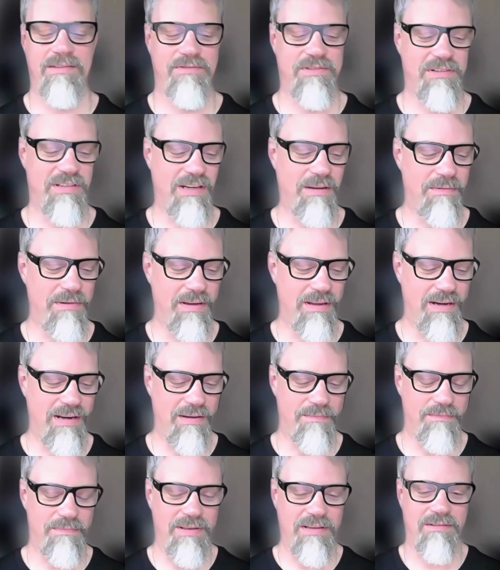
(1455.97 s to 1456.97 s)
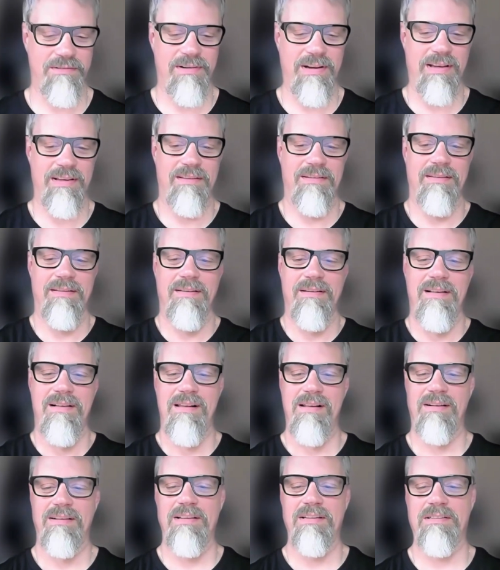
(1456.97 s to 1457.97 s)
for summing it up. That's great.
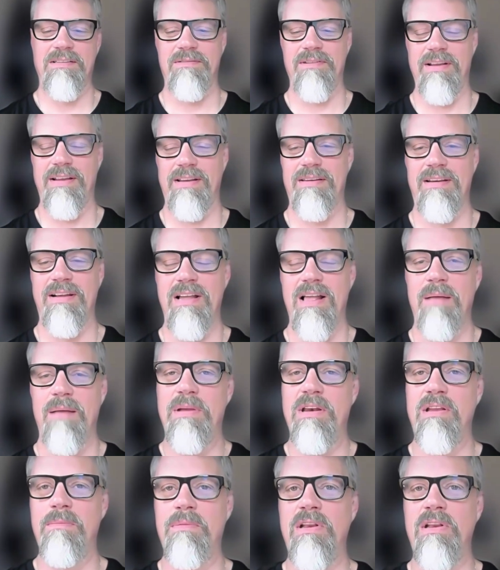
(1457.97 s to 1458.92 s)
But